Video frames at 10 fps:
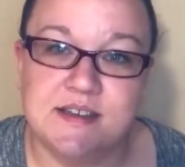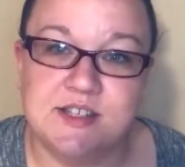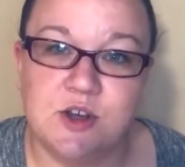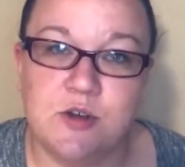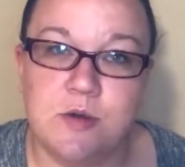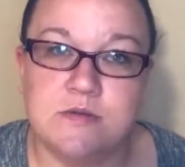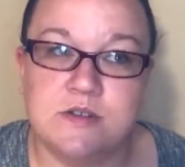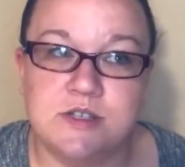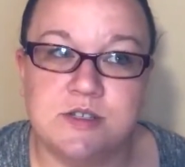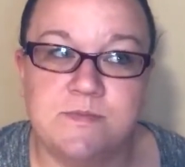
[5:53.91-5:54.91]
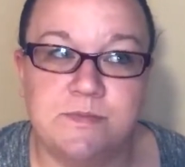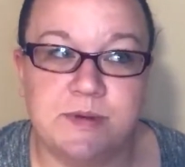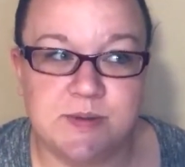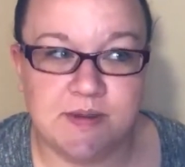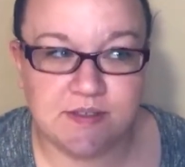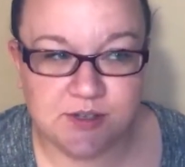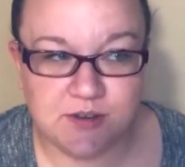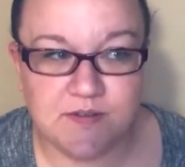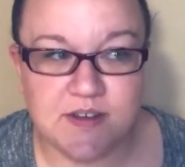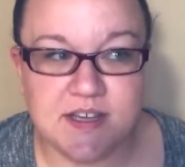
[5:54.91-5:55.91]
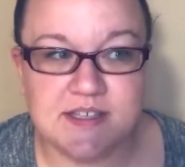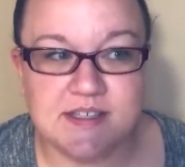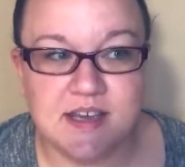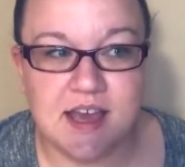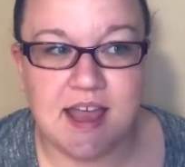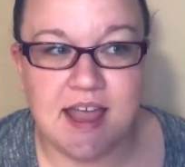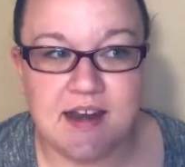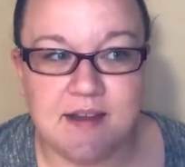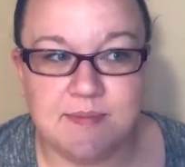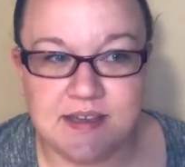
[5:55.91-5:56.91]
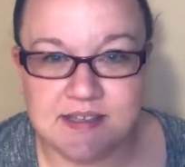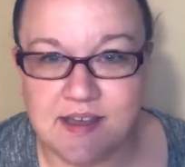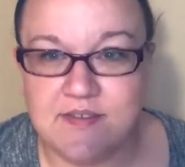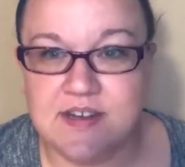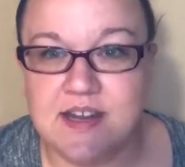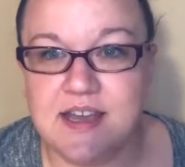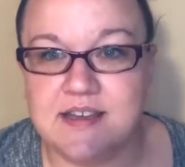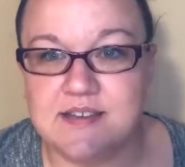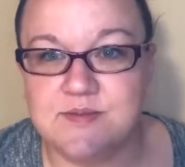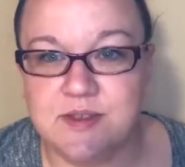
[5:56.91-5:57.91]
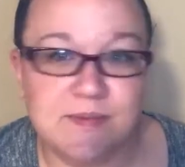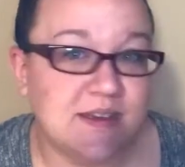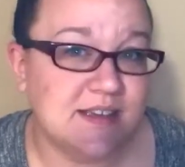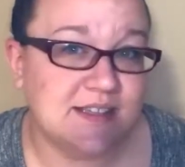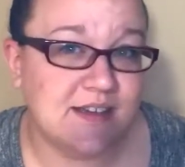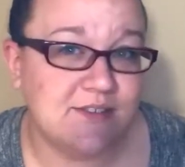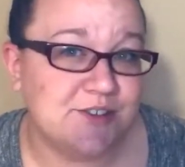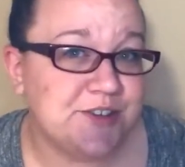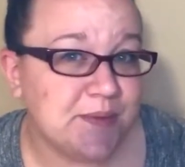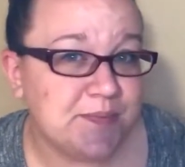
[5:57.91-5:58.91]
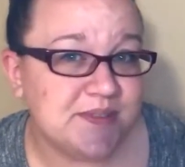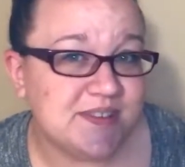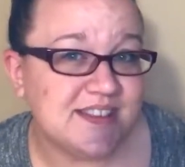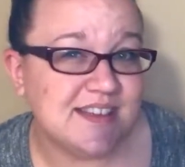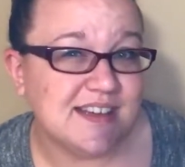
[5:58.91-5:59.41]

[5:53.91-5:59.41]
So between the two of us and it being 7 days, with it being 7 trips,